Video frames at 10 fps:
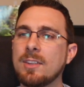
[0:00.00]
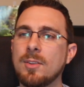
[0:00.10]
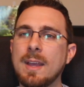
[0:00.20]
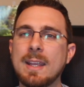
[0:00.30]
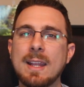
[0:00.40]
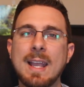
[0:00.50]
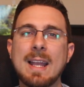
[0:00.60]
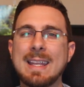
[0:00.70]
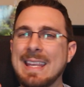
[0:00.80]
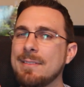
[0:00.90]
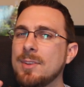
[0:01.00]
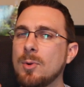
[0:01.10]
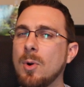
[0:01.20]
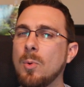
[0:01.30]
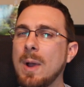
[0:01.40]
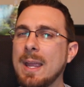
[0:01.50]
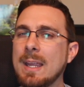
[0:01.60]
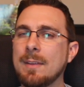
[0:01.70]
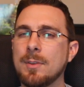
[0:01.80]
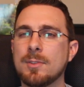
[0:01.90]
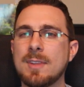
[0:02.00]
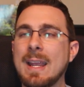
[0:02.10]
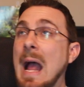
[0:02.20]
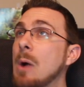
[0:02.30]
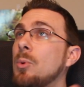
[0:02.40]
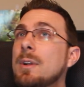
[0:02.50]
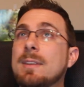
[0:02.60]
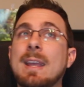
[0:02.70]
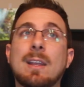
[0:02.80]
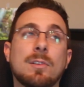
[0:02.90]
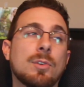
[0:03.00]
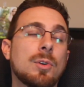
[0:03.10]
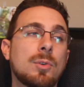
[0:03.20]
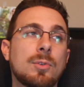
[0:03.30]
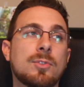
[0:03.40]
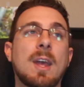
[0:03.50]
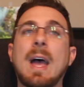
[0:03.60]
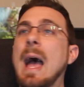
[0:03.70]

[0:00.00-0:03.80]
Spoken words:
So that can kind of give you a way, if you're saying, I want to take a cruise,